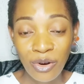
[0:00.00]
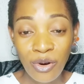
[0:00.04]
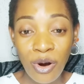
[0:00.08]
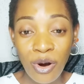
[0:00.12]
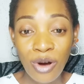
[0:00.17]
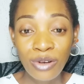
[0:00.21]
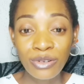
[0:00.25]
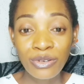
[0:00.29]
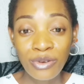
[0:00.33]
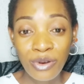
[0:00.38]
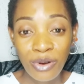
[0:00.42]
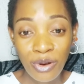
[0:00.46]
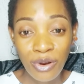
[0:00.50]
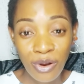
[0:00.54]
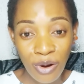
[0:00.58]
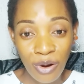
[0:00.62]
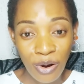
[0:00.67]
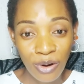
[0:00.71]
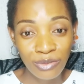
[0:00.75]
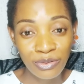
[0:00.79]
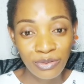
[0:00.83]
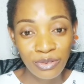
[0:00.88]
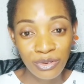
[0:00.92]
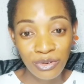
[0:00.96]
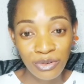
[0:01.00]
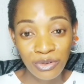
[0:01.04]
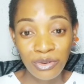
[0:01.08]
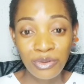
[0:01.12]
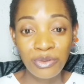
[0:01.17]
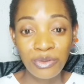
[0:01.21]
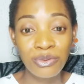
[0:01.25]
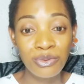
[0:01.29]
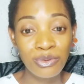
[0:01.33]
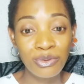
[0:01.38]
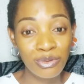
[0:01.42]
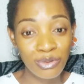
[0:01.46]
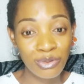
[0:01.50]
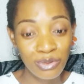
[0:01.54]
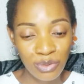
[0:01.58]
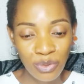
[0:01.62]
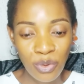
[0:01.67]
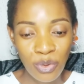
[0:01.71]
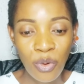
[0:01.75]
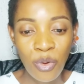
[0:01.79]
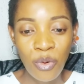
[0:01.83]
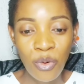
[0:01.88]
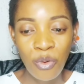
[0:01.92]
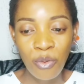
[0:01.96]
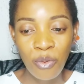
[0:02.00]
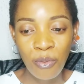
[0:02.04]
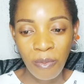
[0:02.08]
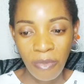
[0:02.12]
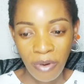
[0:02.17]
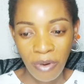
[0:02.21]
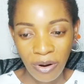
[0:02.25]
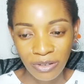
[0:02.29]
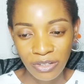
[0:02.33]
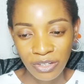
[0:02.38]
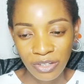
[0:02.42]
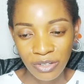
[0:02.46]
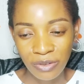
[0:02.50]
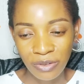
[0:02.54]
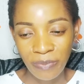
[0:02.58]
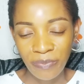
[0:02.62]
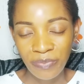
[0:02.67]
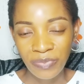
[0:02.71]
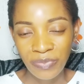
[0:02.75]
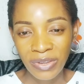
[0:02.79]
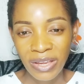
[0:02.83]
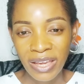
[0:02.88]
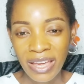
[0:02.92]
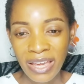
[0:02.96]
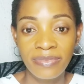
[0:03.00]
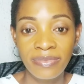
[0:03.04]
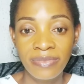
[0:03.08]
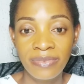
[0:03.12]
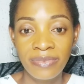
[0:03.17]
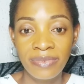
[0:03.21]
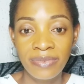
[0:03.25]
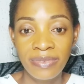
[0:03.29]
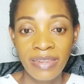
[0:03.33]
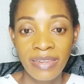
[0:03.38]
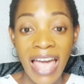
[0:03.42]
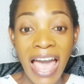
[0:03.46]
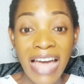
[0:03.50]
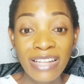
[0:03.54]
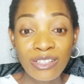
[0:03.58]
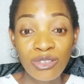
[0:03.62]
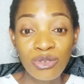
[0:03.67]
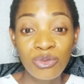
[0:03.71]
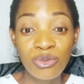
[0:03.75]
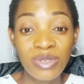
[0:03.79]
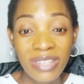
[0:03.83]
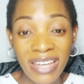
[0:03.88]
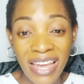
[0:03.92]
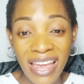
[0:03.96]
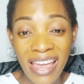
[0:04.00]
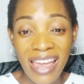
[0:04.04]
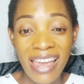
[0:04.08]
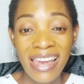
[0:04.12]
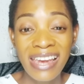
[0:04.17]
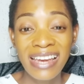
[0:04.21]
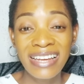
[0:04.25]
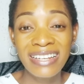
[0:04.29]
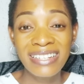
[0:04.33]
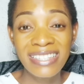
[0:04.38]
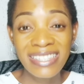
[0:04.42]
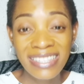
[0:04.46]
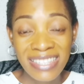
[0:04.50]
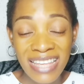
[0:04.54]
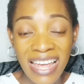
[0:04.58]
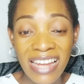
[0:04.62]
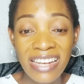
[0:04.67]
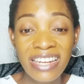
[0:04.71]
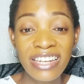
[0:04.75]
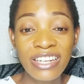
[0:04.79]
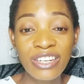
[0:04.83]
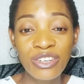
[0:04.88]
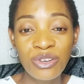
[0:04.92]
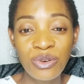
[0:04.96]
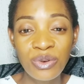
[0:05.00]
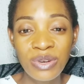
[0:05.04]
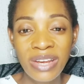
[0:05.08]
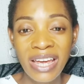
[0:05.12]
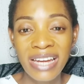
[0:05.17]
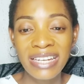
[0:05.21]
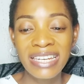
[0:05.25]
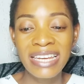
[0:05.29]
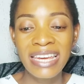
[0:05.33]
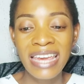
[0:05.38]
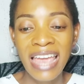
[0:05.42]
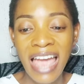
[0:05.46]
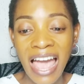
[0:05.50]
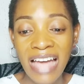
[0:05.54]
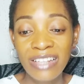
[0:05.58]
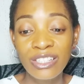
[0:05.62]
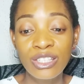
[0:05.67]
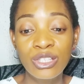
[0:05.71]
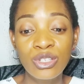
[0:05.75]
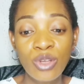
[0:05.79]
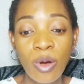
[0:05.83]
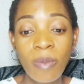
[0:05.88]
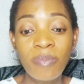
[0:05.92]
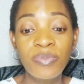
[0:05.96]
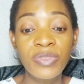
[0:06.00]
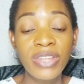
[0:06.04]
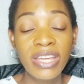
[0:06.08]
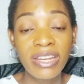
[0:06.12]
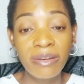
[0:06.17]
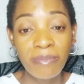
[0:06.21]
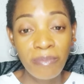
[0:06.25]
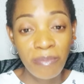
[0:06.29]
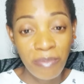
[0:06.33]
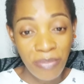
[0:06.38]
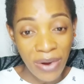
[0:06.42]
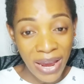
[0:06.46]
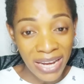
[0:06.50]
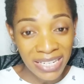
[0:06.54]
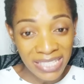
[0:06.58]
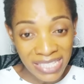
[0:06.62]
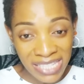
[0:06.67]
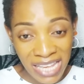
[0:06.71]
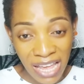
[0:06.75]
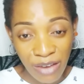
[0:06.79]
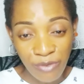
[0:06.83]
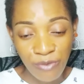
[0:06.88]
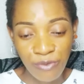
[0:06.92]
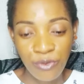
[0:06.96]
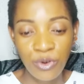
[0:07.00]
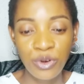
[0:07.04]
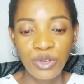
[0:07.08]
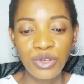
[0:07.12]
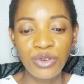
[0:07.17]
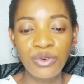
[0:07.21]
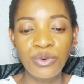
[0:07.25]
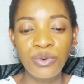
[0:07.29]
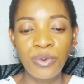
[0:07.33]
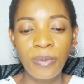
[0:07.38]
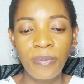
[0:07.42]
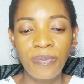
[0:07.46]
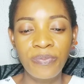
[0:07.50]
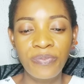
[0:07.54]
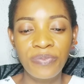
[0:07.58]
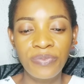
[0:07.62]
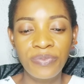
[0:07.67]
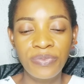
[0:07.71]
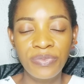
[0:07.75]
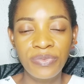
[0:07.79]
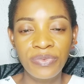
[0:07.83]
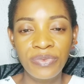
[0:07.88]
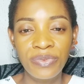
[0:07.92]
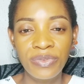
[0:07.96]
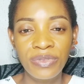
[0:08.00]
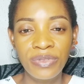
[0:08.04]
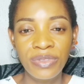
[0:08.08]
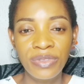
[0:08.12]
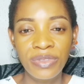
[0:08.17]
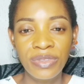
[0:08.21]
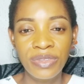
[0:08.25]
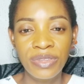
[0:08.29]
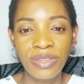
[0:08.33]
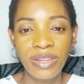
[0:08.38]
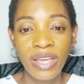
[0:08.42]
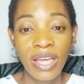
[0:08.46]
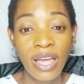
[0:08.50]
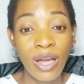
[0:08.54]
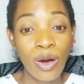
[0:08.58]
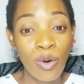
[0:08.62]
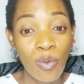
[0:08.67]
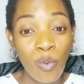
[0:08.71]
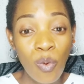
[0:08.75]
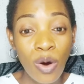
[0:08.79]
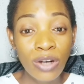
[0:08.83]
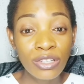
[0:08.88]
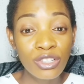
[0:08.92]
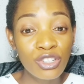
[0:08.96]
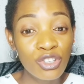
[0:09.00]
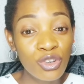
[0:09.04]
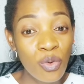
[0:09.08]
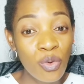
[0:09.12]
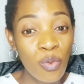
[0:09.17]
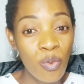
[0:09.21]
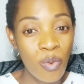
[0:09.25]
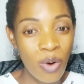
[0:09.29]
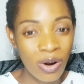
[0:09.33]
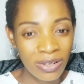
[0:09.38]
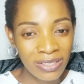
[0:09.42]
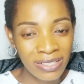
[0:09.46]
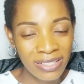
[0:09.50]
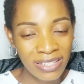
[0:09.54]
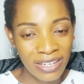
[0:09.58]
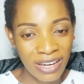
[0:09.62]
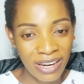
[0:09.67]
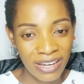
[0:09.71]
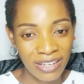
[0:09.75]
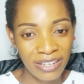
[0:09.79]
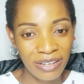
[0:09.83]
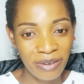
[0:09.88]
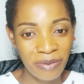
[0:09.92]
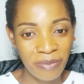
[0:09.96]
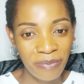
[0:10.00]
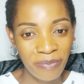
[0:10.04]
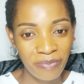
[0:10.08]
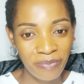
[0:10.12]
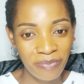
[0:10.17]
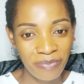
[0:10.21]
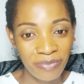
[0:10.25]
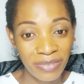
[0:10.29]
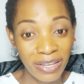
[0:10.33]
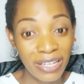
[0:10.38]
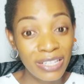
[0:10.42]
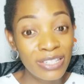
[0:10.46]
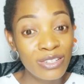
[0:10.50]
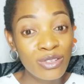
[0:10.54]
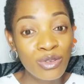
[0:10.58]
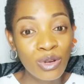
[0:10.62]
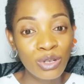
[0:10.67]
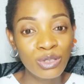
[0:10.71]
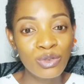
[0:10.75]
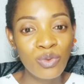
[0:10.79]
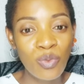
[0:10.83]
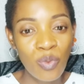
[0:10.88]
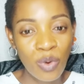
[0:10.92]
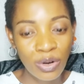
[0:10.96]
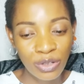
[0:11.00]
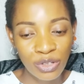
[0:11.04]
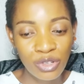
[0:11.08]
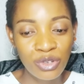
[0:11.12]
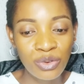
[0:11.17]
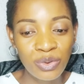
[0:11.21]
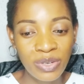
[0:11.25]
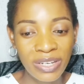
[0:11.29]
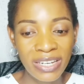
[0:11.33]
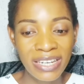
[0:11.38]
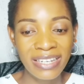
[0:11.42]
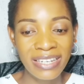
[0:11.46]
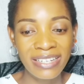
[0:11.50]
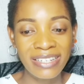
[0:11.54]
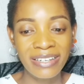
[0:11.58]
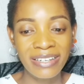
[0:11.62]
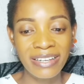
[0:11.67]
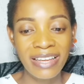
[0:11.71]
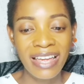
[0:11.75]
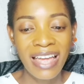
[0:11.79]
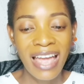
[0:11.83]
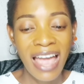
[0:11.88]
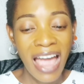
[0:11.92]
God loves you so much. And today he's telling you that he has something better for you. What you wanted is not what you need,